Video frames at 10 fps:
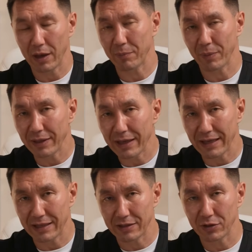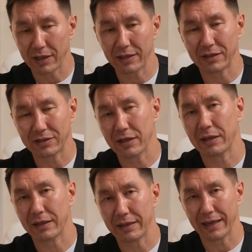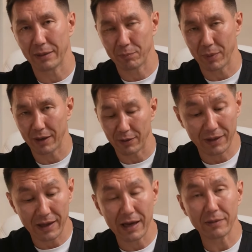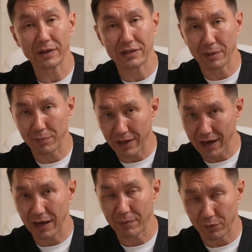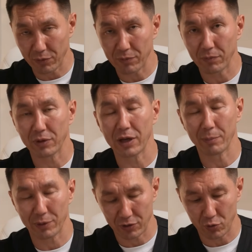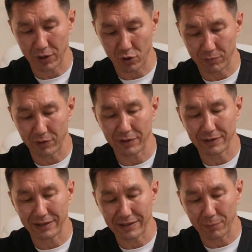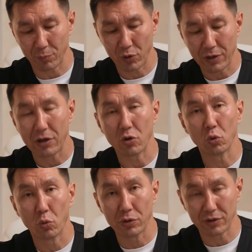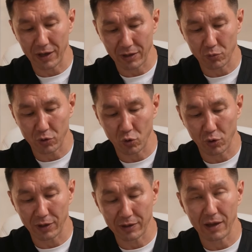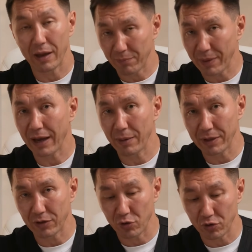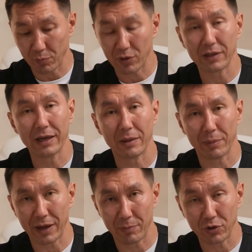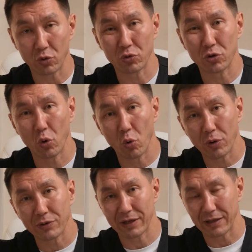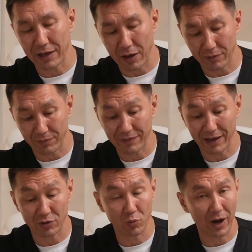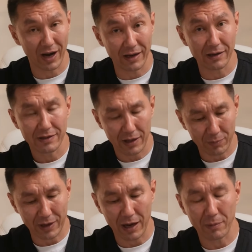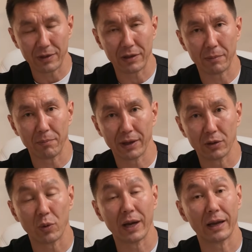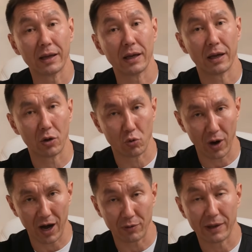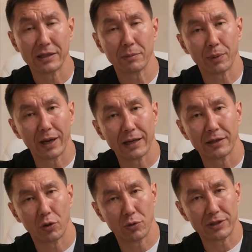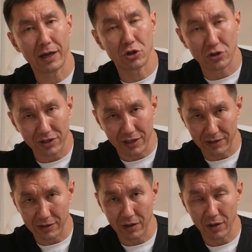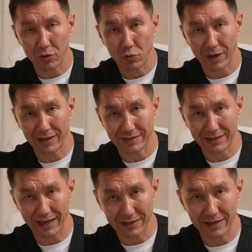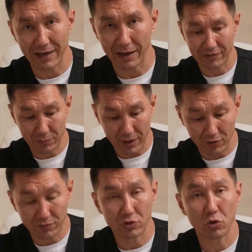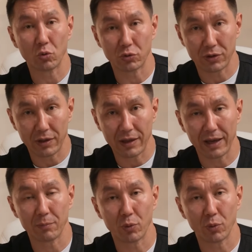but it does create a certain impact. And after some time, which happens quite often, this supporting tooth, as we'll call it, becomes unusable. It either becomes loose or thins out. That's why sometimes, by the way, a crown is placed on such teeth to extend the lifespan of the tooth and,